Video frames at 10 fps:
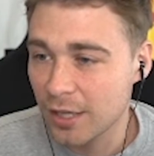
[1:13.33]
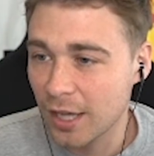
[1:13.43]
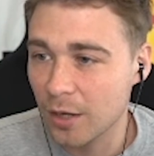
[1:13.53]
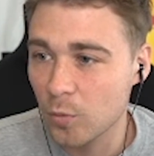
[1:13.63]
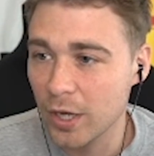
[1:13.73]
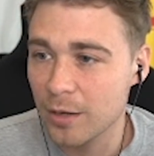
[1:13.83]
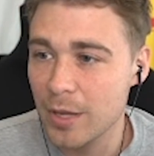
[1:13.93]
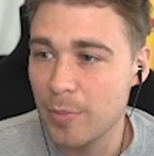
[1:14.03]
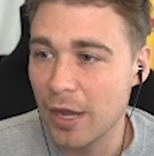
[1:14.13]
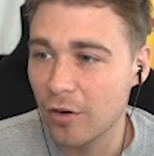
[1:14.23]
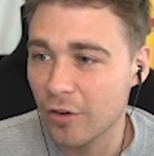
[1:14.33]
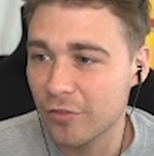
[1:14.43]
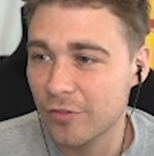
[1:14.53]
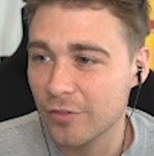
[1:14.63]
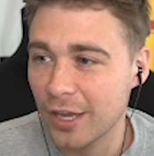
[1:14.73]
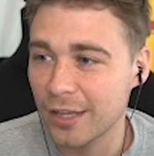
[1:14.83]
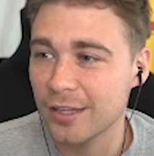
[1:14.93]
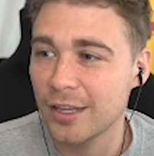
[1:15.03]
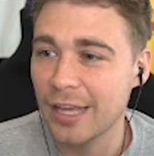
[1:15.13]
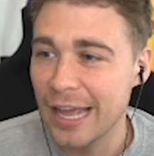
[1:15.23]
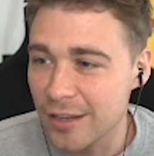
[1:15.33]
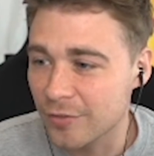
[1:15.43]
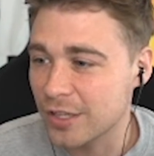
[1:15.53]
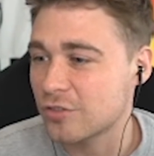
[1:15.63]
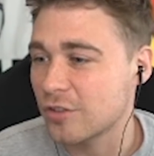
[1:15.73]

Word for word: that we're going to be better off at the end of this